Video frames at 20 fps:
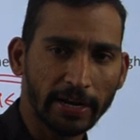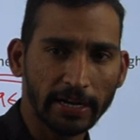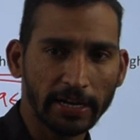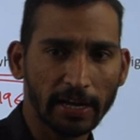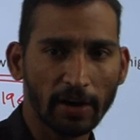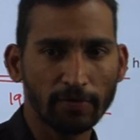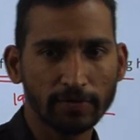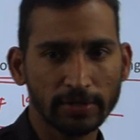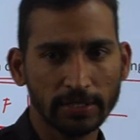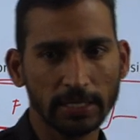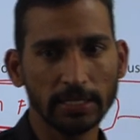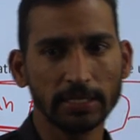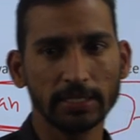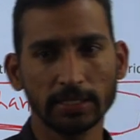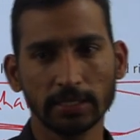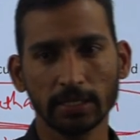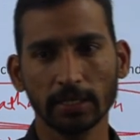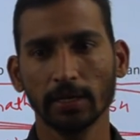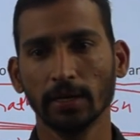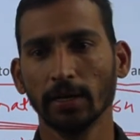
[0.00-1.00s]
variety of
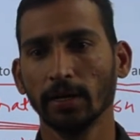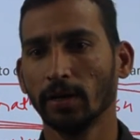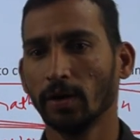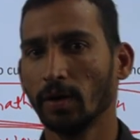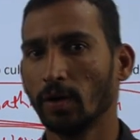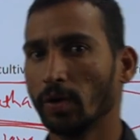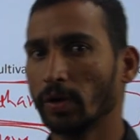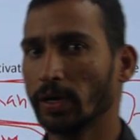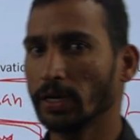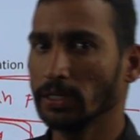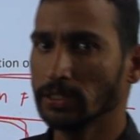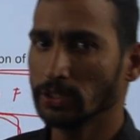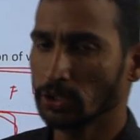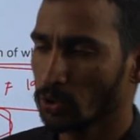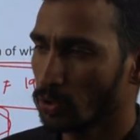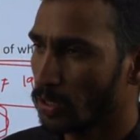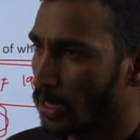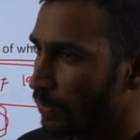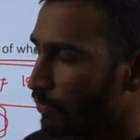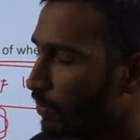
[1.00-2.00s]
seeds,
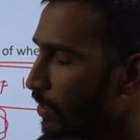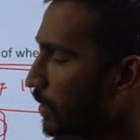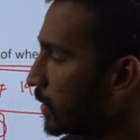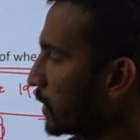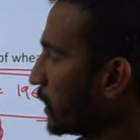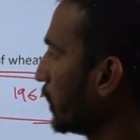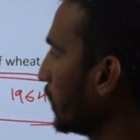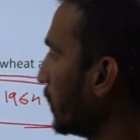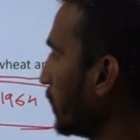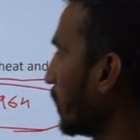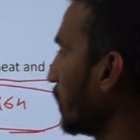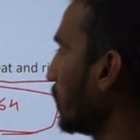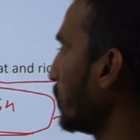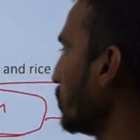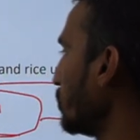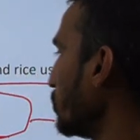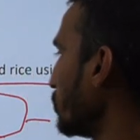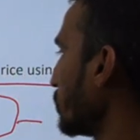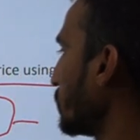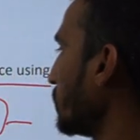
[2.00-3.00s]
so that were
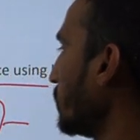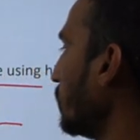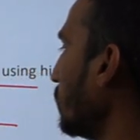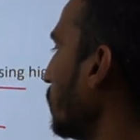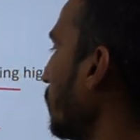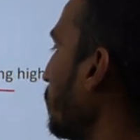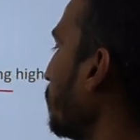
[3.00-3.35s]
introduced